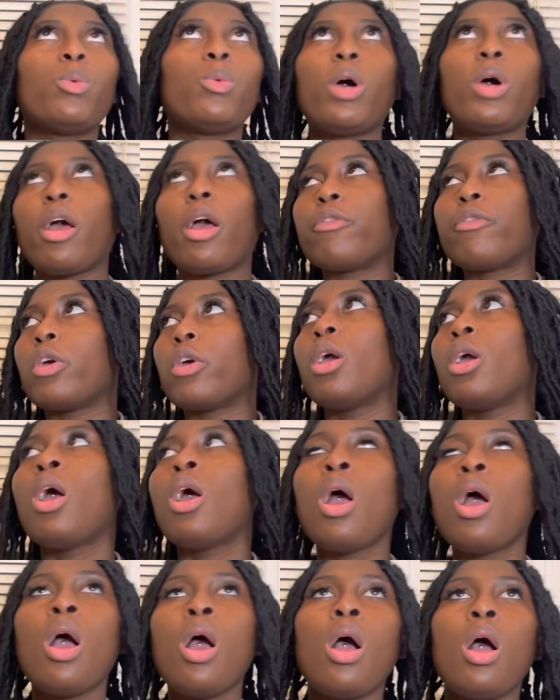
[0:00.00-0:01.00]
Whatever.
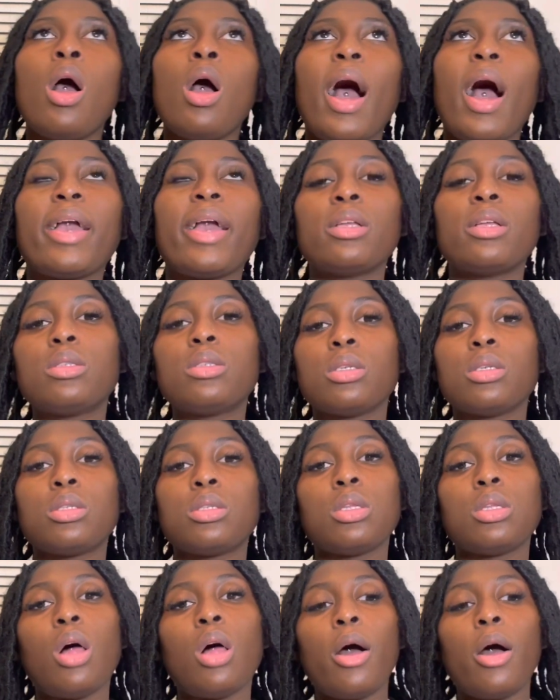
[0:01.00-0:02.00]
I get to the
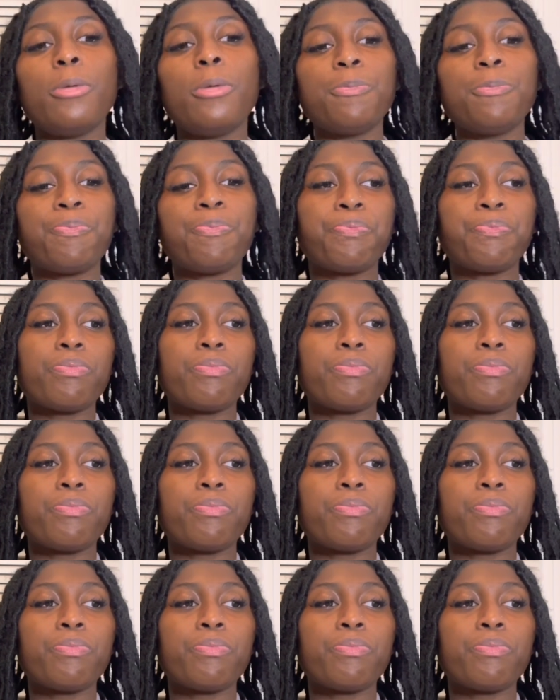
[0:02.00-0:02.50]
salon.